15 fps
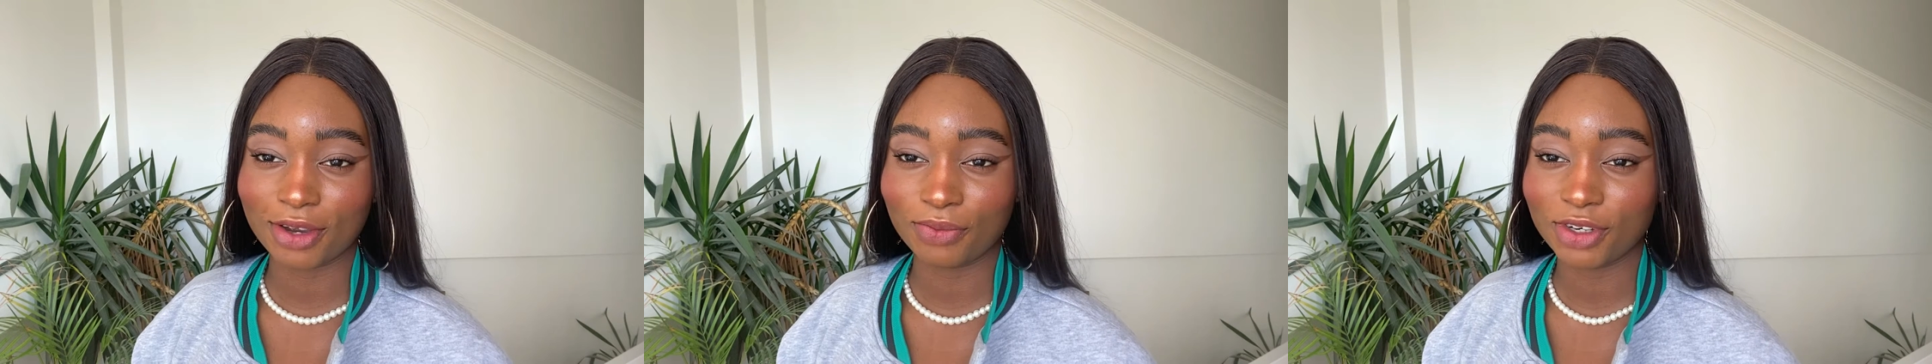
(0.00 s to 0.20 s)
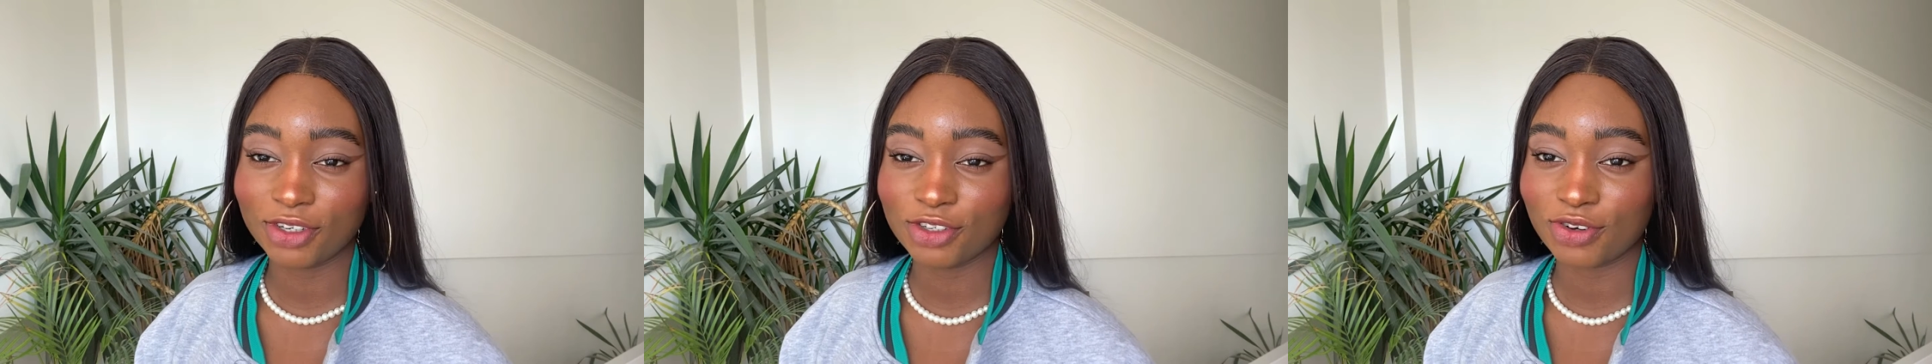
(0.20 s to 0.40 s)
i
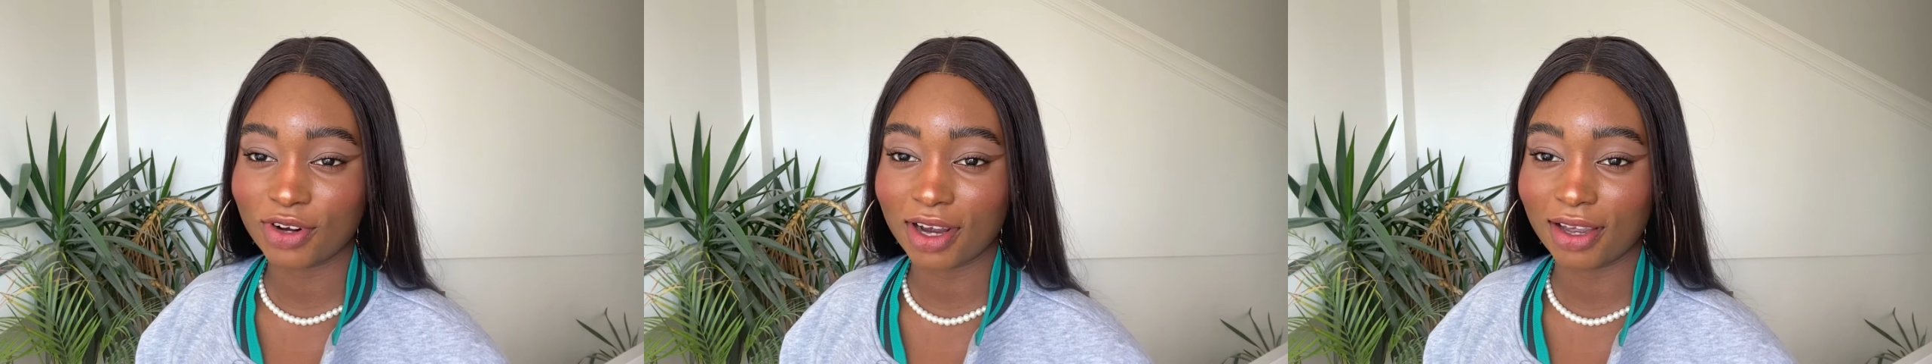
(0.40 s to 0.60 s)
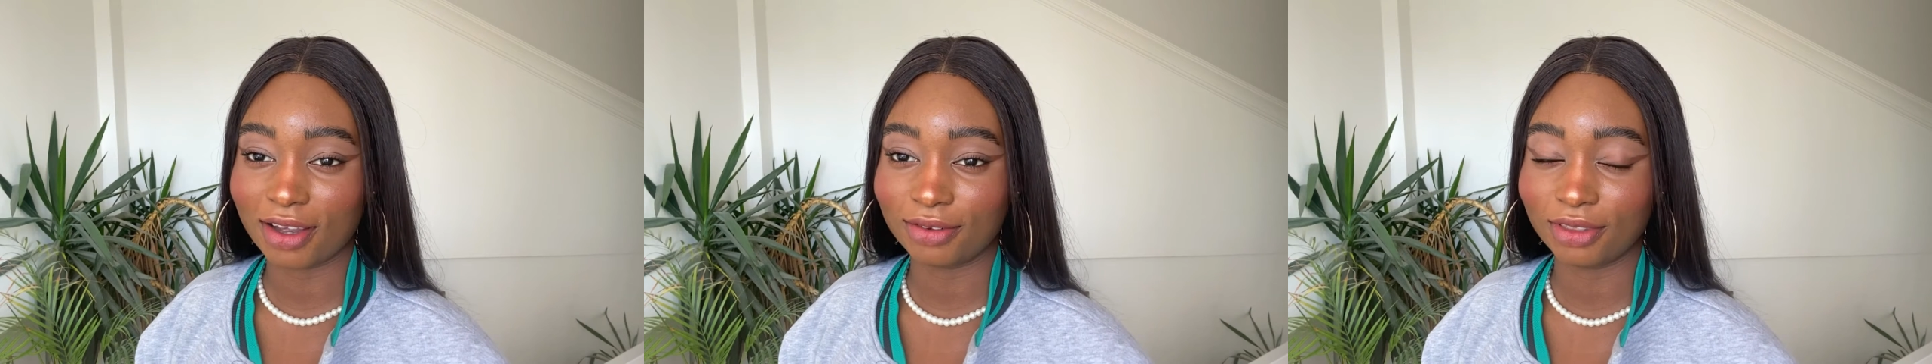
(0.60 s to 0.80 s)
want to
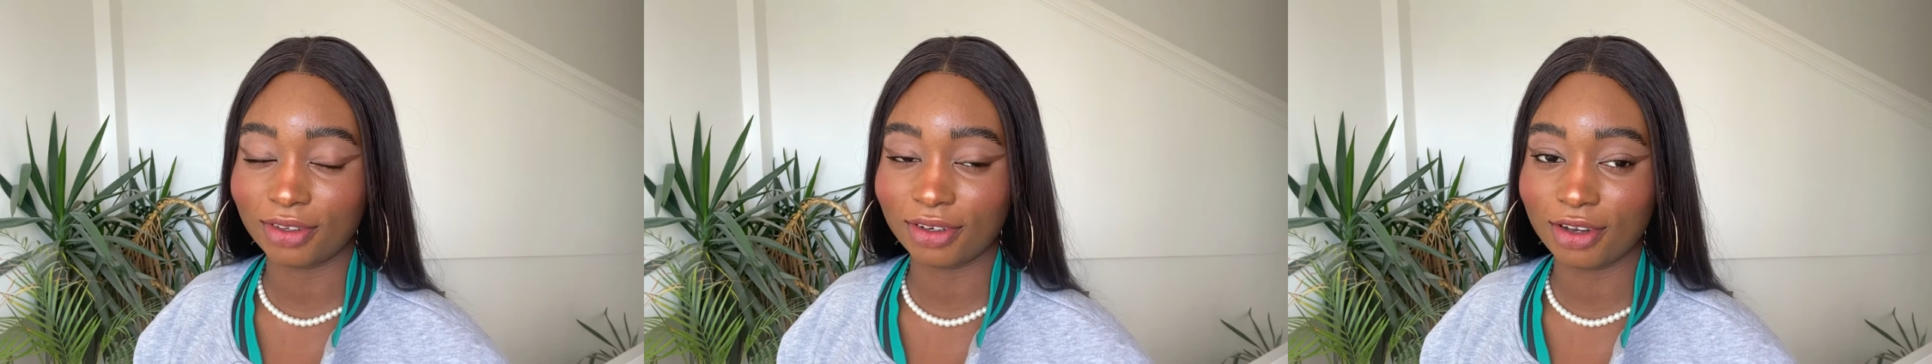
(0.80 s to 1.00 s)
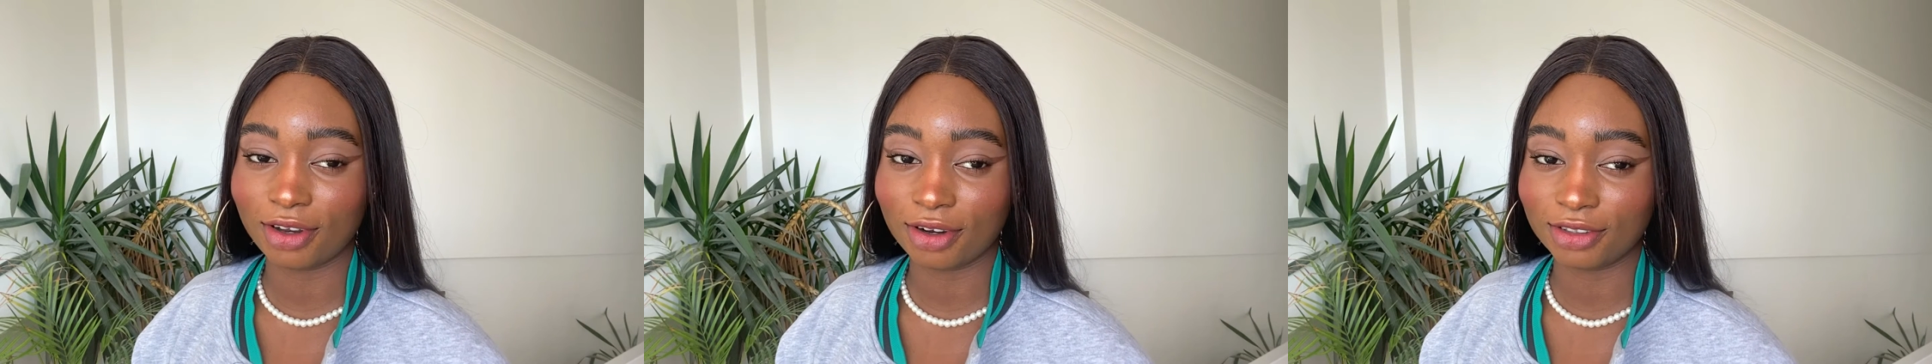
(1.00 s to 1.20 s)
try out the
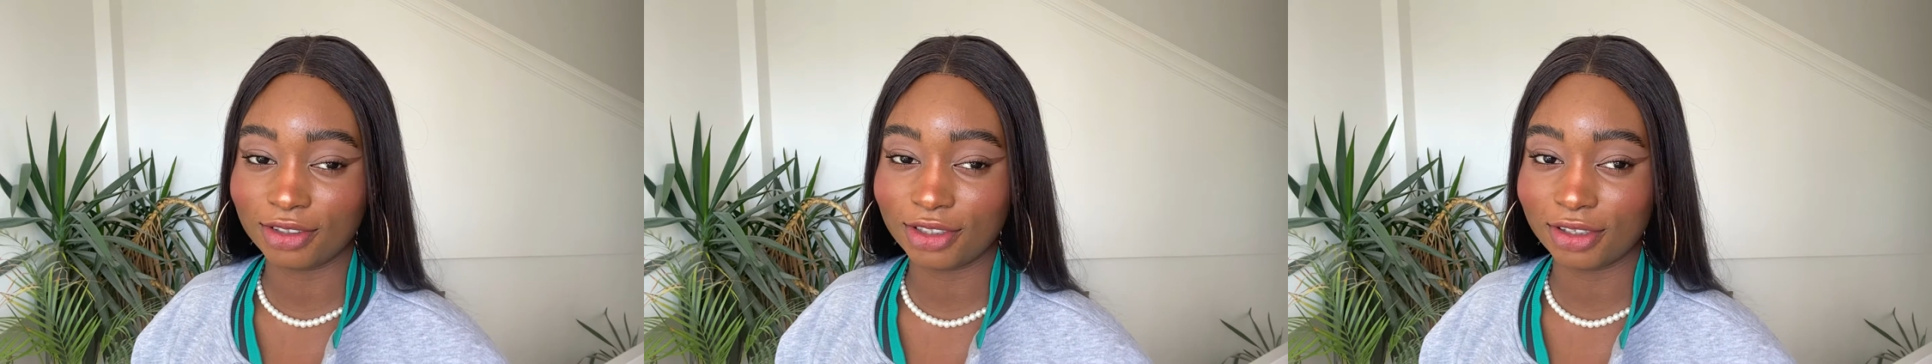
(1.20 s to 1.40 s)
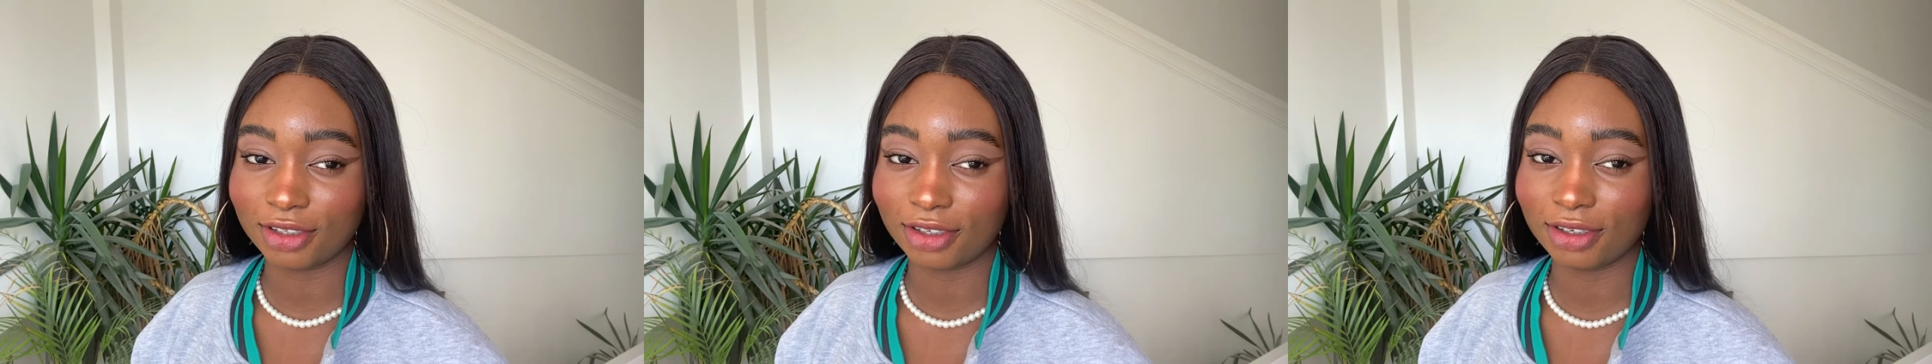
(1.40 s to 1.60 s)

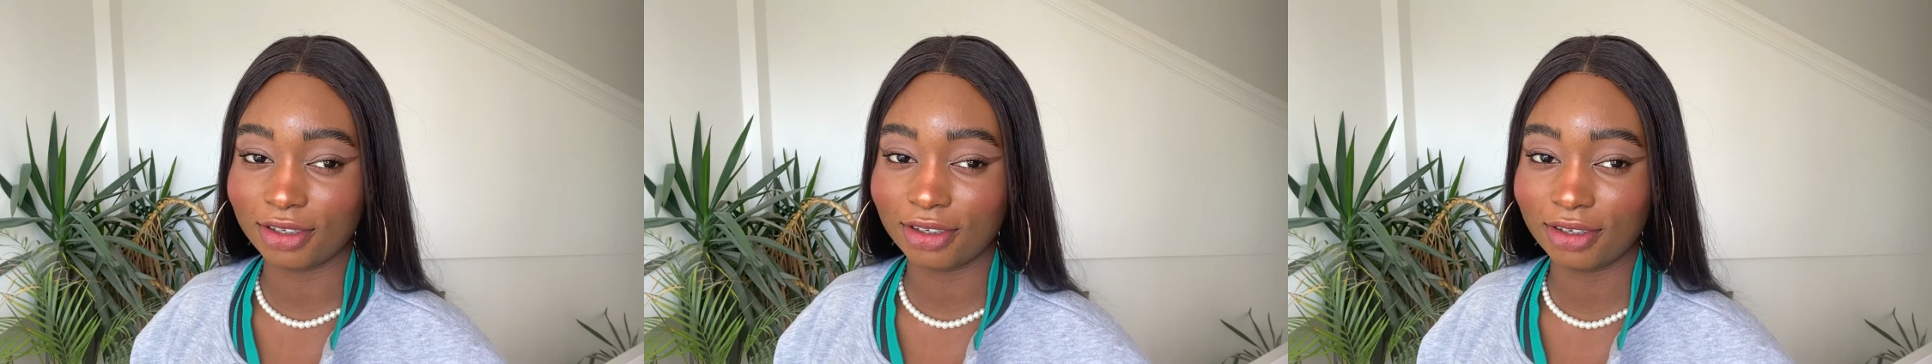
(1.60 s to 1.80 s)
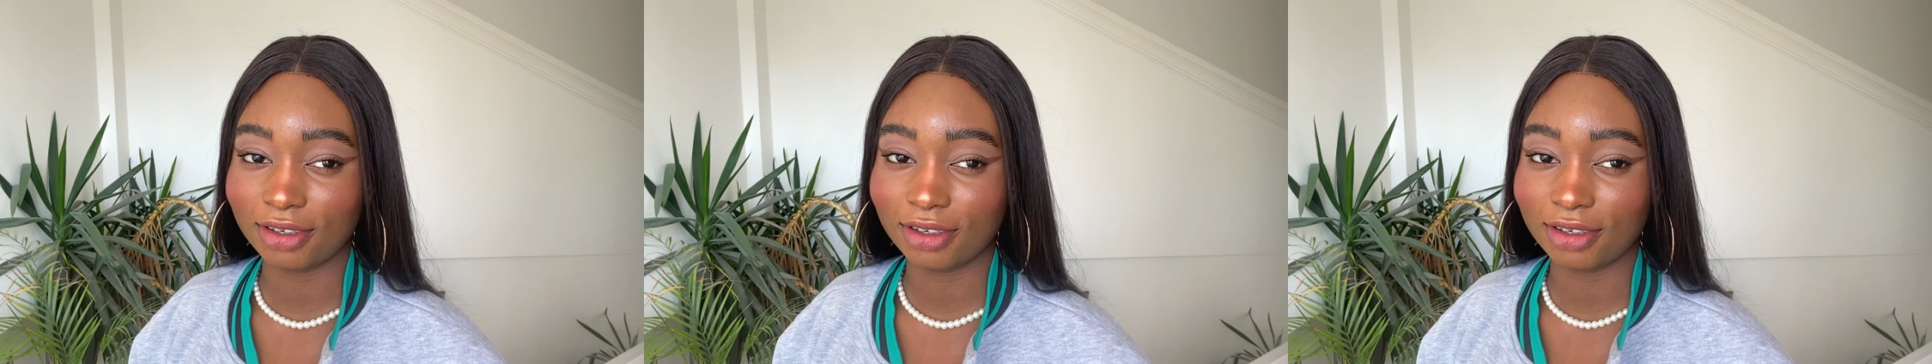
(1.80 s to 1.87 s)
gondola